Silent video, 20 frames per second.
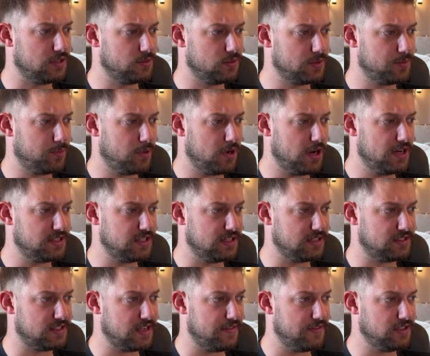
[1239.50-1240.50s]
Okay, so this one's
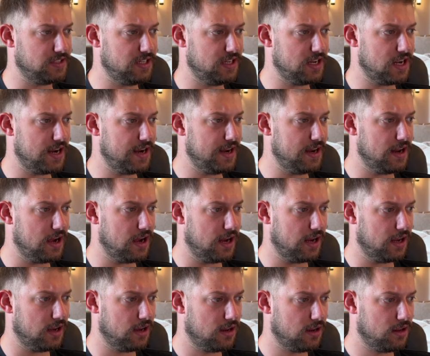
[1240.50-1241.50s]
priced at
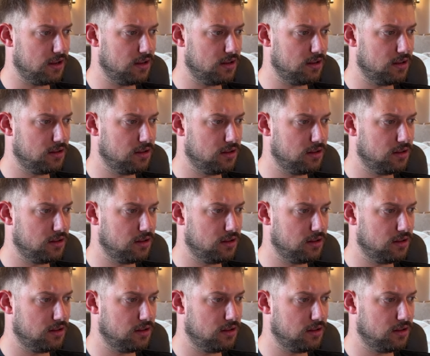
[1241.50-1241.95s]
$17.99.